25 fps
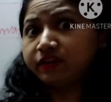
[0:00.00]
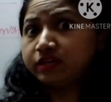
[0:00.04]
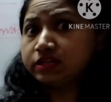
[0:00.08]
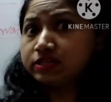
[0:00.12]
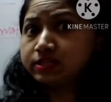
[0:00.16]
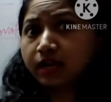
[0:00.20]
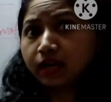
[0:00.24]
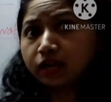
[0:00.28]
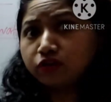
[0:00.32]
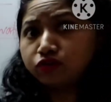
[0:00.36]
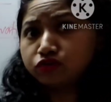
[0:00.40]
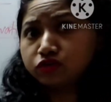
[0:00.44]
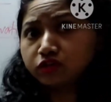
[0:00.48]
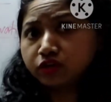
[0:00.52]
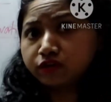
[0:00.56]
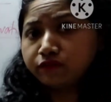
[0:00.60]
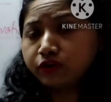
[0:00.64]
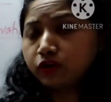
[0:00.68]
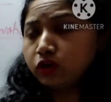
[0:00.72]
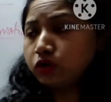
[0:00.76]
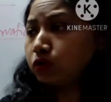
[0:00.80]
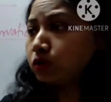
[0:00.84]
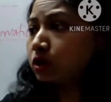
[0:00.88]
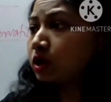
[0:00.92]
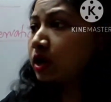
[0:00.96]
solution
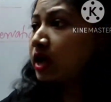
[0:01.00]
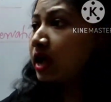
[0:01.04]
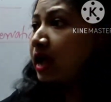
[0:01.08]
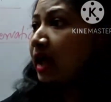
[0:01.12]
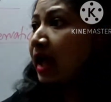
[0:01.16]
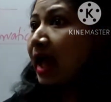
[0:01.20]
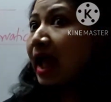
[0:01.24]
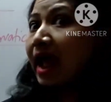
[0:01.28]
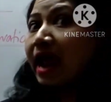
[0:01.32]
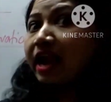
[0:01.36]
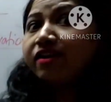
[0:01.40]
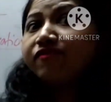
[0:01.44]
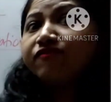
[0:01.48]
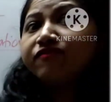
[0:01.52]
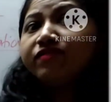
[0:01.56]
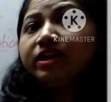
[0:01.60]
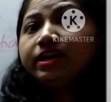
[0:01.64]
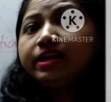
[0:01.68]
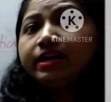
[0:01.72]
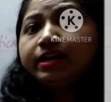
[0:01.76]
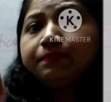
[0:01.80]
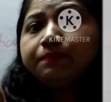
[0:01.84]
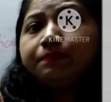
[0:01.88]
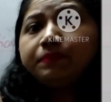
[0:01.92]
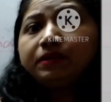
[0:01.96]
we took, and we
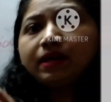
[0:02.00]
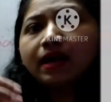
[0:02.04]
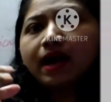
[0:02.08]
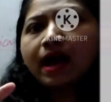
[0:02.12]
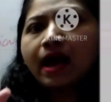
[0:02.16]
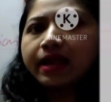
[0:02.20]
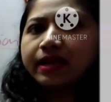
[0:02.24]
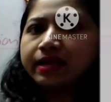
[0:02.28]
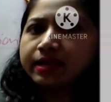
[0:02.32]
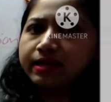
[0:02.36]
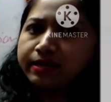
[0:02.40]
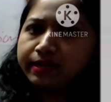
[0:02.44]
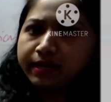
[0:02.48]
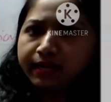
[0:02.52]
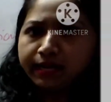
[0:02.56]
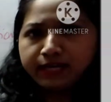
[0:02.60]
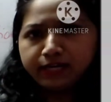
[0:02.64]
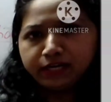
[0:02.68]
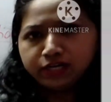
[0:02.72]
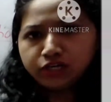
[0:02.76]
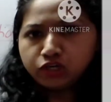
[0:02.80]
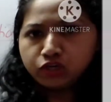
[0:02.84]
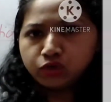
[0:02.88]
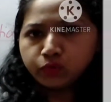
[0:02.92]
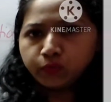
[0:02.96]
dipped iron nail
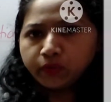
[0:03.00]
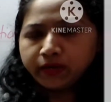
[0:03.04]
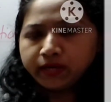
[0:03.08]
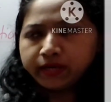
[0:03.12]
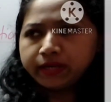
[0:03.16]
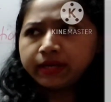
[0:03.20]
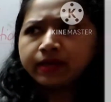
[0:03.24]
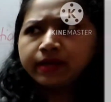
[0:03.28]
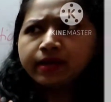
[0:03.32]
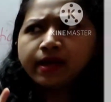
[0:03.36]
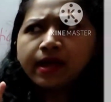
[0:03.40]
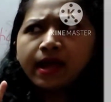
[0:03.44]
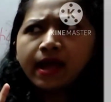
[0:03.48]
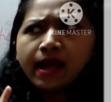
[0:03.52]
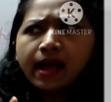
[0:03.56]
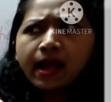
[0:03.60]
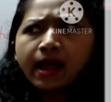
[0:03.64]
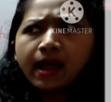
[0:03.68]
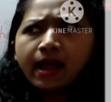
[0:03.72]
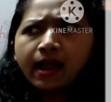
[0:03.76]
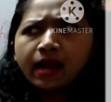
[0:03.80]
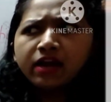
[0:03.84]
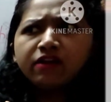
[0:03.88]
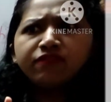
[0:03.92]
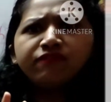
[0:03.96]
into it,
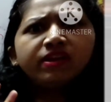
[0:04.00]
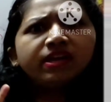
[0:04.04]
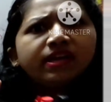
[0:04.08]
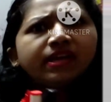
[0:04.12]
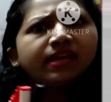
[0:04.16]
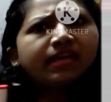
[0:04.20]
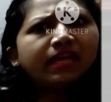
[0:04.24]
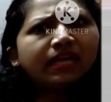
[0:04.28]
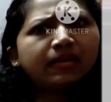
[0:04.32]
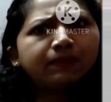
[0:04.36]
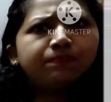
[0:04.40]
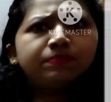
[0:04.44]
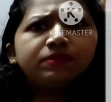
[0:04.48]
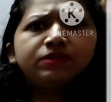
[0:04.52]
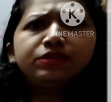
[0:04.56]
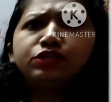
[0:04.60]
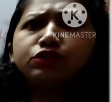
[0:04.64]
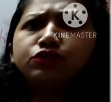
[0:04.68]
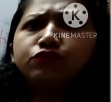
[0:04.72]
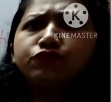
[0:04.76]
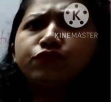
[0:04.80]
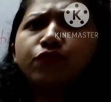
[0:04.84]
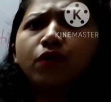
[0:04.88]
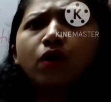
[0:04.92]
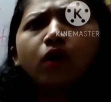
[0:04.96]
and we kept
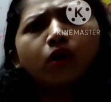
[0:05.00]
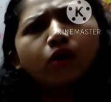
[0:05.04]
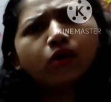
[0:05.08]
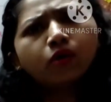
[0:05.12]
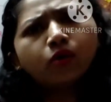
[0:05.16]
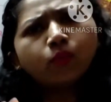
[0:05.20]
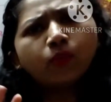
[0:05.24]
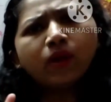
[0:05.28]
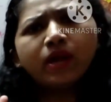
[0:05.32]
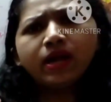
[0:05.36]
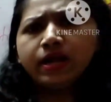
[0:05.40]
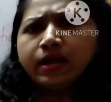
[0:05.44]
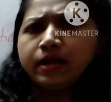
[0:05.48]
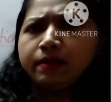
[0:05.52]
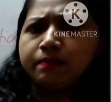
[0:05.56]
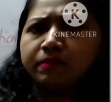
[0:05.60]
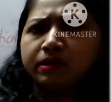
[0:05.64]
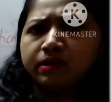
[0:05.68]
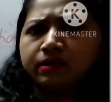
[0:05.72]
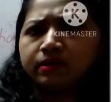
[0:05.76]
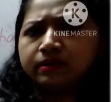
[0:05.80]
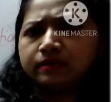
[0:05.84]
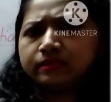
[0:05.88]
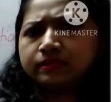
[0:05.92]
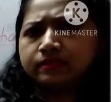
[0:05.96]
it for 20
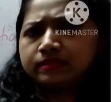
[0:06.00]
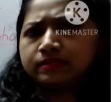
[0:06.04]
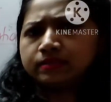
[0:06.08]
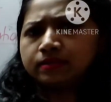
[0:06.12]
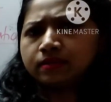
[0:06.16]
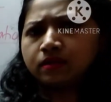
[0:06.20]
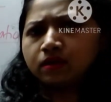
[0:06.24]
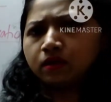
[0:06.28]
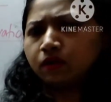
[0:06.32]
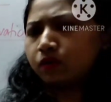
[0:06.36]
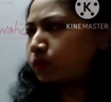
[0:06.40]
minutes.